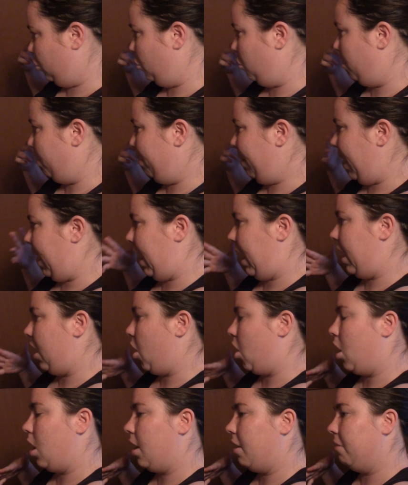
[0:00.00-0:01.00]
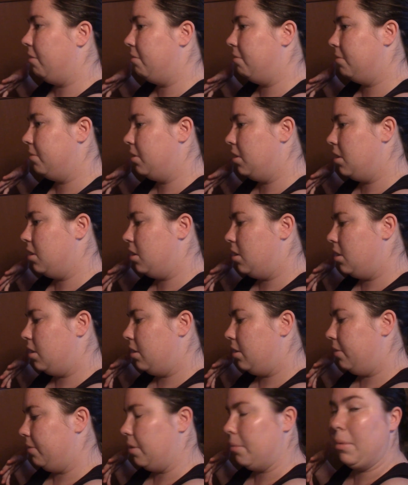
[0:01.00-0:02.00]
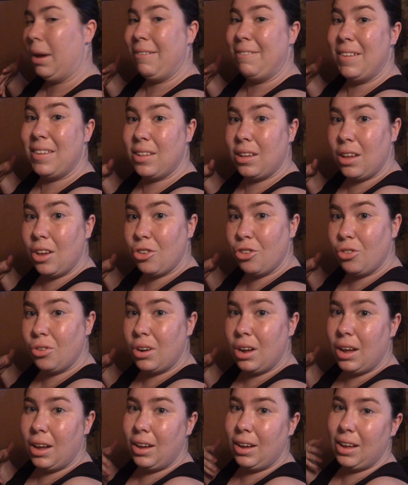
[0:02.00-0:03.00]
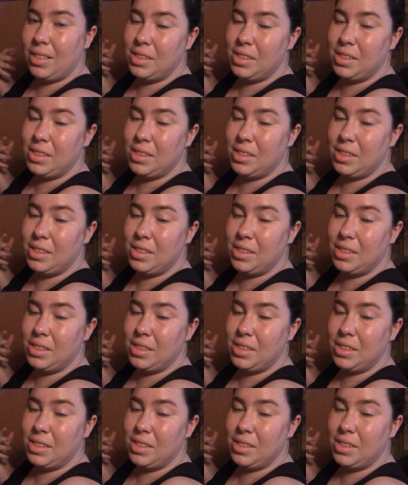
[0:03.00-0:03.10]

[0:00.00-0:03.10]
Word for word: to pay off from my visit yesterday.